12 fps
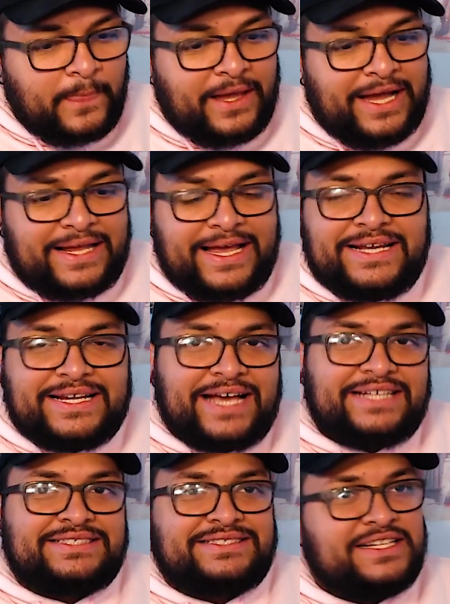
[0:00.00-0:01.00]
I kind of
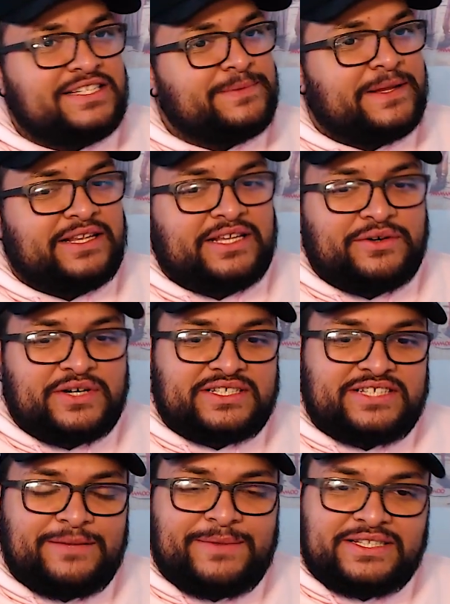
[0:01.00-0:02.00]
got a sense by the lyrics,
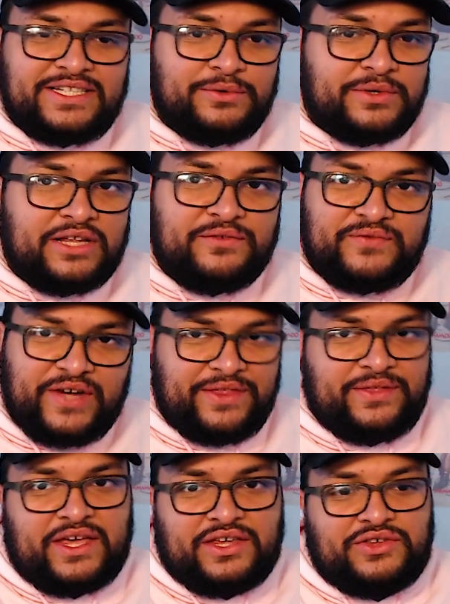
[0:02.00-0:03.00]
same I did with I'm Fine,
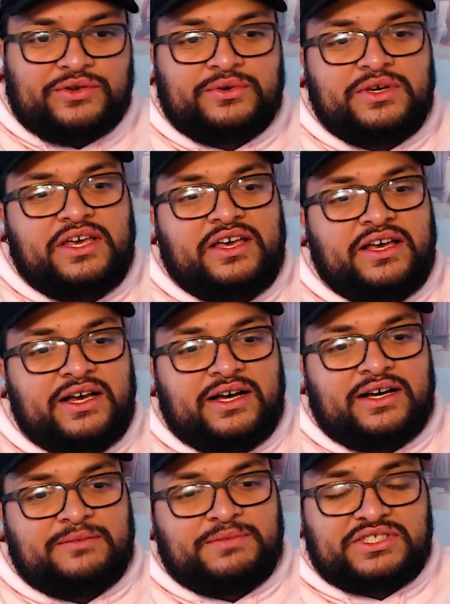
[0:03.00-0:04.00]
Thank You,
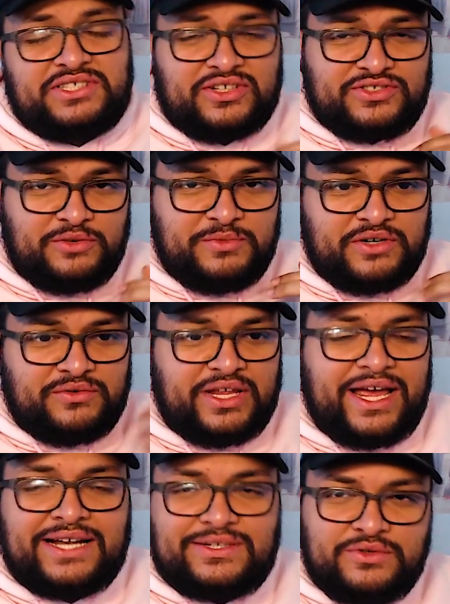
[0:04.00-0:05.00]
but y'all told me to
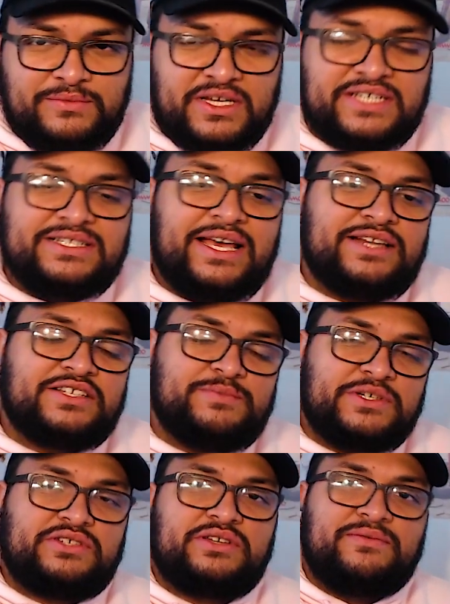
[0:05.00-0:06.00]
react to it because it had a
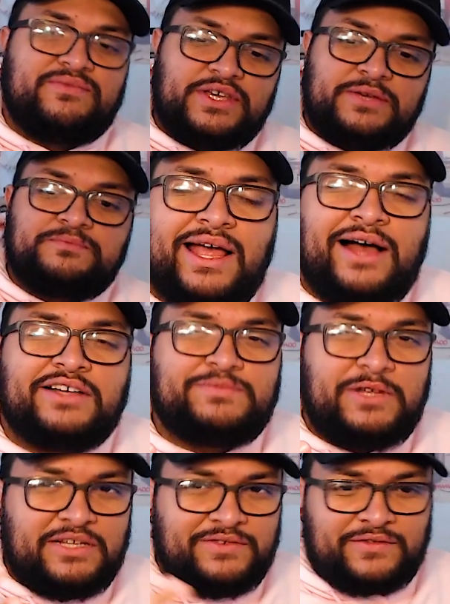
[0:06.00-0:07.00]
special MV. I'll
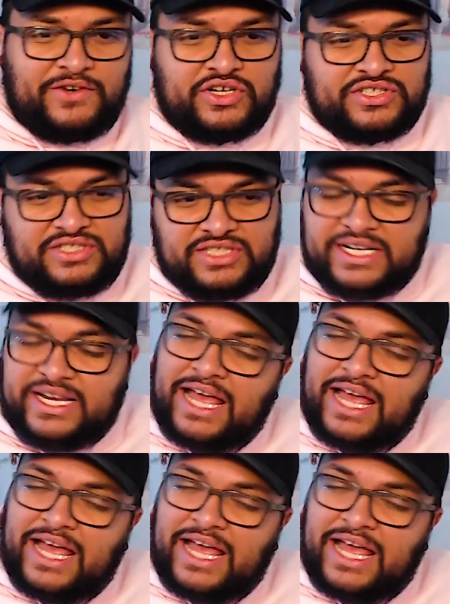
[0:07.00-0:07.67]
Smile Even If It Hurts didn't